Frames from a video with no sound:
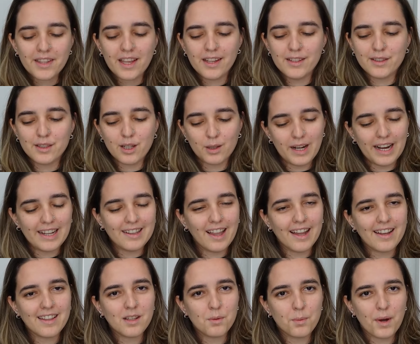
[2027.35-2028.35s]
And so I
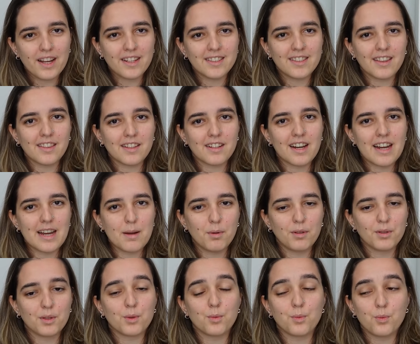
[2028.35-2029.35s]
like the ways that they're
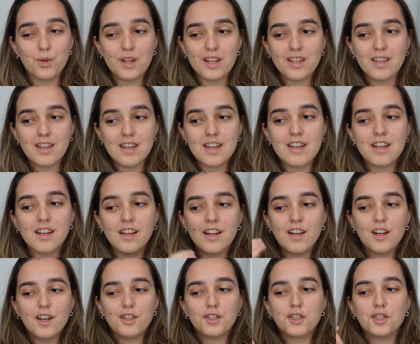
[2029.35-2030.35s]
able to really
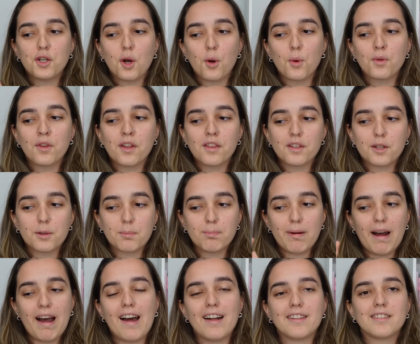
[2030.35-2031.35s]
show that they're
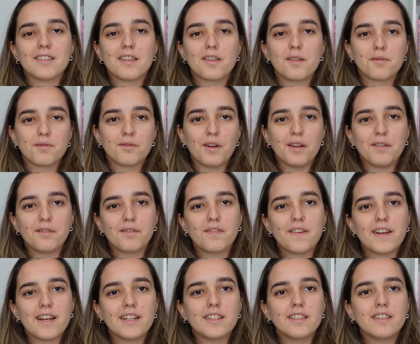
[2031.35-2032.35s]
past the friend
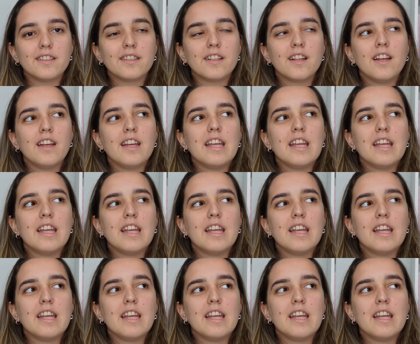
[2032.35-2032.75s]
phase,